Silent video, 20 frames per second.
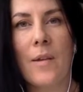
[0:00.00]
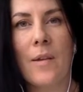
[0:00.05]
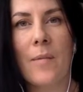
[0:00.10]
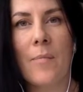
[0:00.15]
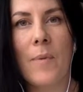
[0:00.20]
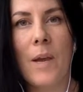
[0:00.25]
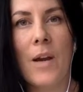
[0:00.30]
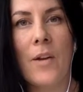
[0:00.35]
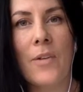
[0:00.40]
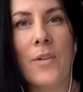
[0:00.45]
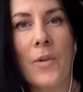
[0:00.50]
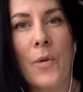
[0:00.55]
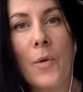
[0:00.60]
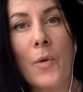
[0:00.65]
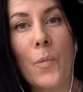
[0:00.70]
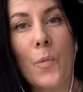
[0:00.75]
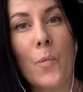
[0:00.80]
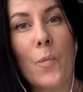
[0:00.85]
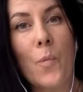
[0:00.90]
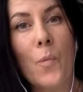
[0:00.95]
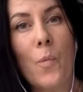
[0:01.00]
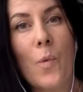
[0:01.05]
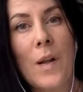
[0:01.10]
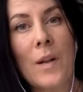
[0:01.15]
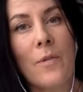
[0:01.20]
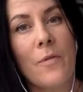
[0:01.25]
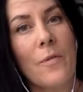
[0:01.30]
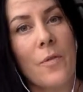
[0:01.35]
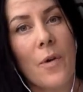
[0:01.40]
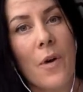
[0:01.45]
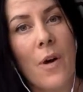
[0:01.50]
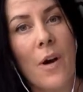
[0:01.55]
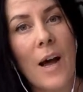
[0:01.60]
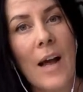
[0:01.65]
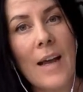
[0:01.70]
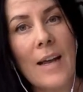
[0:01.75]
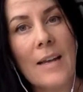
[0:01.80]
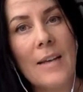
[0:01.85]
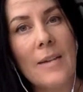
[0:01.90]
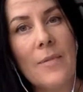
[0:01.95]
married to a wonderful
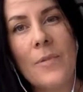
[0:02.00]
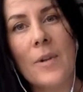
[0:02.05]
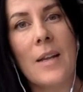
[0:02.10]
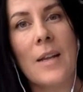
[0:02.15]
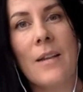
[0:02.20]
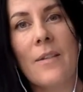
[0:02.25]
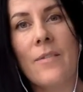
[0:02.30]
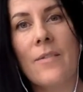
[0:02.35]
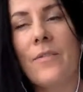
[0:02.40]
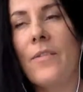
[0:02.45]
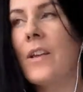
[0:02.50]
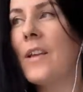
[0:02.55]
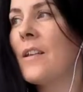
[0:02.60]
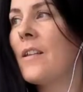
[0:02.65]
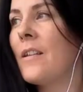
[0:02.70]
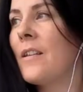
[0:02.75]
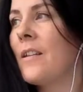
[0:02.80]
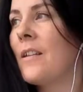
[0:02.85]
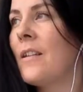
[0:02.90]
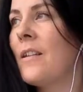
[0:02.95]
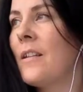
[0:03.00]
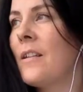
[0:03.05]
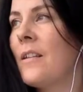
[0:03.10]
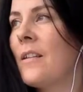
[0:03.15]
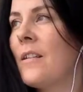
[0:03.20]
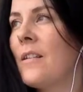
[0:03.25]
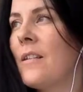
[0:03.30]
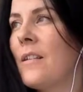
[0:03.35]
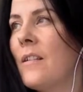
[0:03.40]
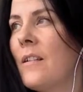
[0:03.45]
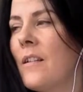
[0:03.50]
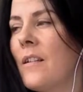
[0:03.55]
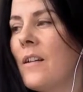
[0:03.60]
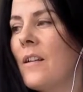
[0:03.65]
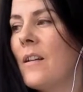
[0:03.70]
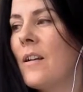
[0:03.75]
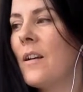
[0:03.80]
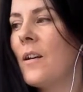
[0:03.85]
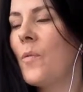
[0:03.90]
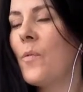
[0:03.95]
guy. We live in
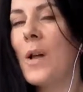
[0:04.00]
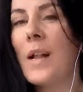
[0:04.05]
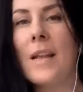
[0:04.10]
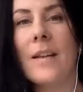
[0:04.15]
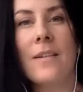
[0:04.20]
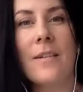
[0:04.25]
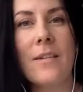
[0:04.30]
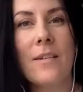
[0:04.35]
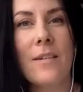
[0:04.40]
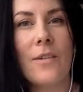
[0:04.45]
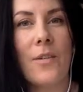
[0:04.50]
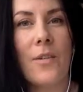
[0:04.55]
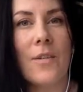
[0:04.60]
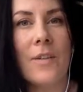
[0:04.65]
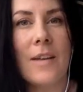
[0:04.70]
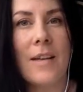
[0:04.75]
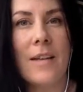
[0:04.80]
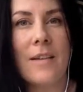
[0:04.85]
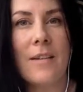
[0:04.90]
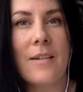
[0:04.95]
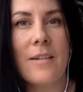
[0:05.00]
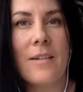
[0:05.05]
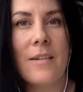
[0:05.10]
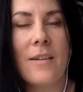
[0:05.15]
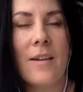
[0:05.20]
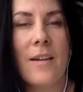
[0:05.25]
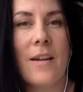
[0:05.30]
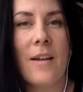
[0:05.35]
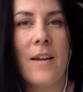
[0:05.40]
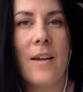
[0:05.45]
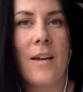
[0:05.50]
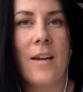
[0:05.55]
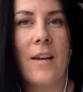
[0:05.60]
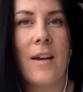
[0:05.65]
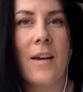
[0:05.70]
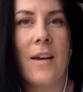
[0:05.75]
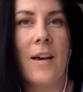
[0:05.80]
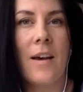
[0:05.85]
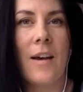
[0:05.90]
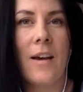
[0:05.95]
Wellington, New Zealand.
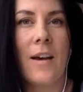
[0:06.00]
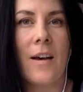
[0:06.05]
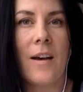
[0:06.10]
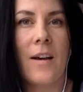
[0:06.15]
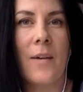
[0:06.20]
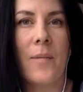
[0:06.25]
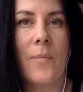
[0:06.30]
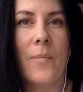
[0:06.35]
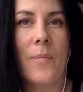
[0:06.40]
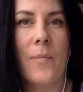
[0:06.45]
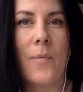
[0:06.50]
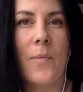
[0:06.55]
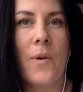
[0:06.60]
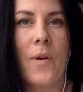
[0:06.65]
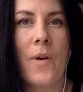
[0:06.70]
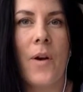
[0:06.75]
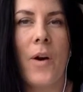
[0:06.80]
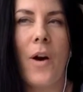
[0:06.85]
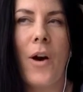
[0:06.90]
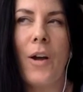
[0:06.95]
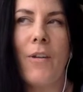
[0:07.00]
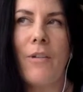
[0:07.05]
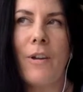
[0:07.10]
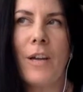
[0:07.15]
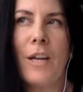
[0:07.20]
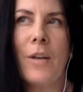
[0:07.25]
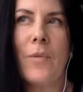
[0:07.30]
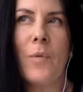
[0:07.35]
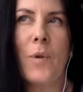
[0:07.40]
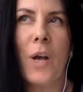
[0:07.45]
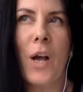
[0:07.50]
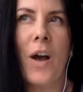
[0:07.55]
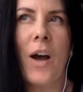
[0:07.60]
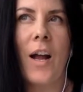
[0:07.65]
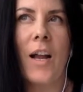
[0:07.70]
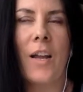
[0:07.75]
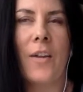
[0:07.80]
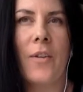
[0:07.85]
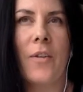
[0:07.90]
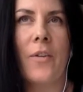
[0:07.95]
I reckon we're
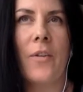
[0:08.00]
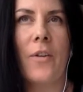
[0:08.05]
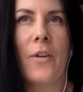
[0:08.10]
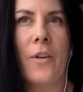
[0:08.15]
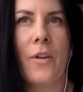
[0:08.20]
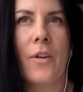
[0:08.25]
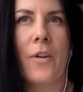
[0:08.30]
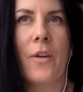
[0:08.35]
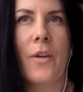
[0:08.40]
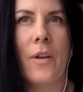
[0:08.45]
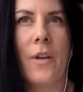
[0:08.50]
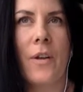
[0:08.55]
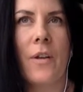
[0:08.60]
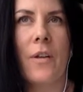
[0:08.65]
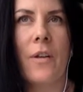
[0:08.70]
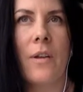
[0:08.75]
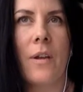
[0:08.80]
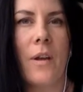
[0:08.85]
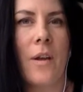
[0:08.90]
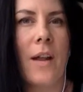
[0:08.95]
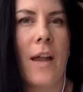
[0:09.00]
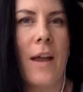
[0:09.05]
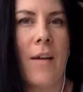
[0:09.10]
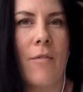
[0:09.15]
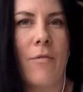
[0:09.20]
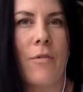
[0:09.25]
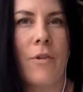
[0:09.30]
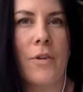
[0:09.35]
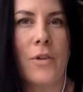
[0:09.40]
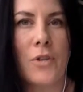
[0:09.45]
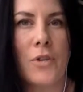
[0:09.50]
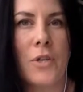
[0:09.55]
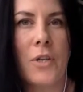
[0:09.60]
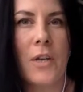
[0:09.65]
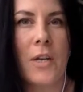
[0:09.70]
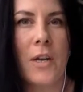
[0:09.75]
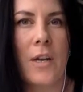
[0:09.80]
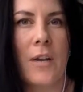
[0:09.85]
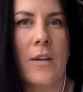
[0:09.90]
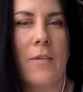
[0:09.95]
kind of an average
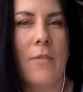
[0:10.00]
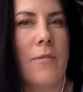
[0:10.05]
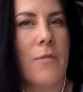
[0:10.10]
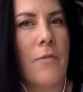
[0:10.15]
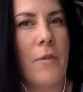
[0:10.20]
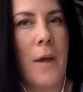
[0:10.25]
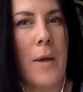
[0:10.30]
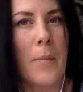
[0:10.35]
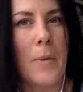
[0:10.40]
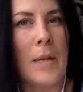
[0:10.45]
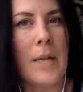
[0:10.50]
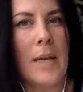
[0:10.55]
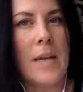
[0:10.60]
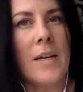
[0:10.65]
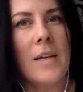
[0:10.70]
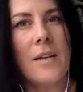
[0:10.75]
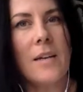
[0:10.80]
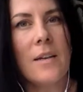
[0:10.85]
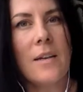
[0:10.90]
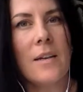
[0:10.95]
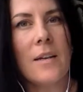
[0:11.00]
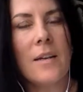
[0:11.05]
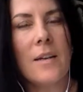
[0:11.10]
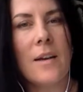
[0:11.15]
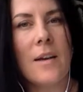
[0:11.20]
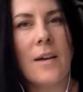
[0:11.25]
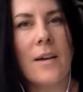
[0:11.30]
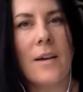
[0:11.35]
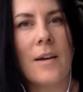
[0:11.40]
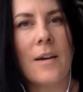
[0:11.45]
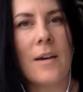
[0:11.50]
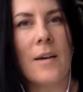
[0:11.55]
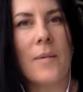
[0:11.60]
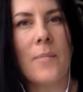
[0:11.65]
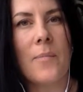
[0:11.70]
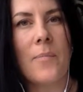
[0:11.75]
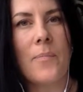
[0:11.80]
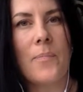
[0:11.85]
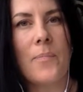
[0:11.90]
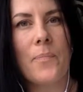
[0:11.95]
family.
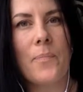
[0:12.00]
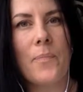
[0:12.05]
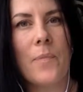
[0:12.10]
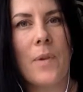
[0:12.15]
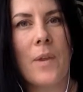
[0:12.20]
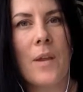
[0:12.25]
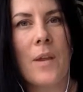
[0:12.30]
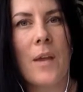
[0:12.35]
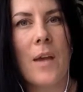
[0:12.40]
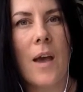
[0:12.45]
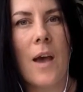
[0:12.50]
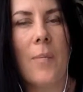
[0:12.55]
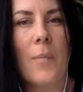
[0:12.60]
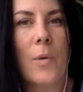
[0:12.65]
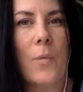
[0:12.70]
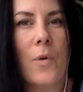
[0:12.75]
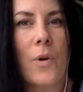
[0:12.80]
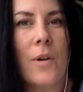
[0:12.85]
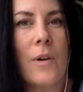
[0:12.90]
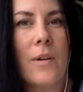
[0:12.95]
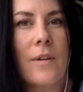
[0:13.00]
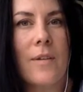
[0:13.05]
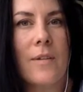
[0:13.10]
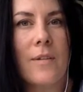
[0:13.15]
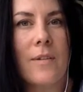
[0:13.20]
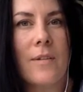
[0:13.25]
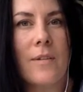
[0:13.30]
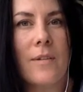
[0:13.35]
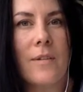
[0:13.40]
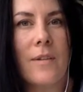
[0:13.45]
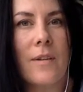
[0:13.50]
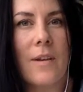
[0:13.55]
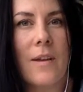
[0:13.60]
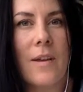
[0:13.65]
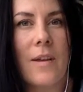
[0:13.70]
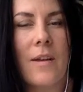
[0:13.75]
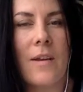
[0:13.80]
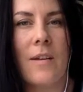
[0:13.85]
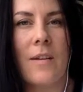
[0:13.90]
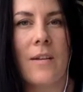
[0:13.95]
Hubby works
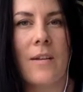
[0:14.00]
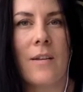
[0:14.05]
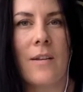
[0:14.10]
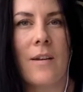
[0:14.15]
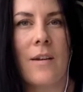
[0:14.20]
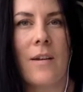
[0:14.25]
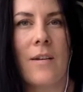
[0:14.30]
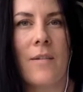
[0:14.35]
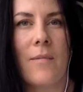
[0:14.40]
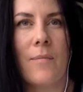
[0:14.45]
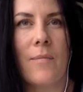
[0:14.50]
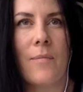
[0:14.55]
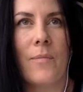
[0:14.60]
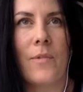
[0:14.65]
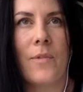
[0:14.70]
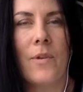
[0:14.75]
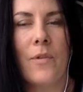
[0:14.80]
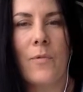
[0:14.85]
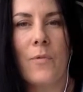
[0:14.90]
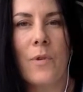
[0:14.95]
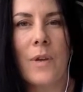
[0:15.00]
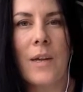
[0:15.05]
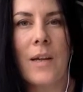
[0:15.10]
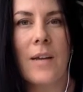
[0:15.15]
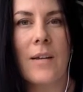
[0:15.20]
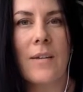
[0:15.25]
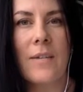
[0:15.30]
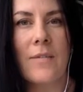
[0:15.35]
in software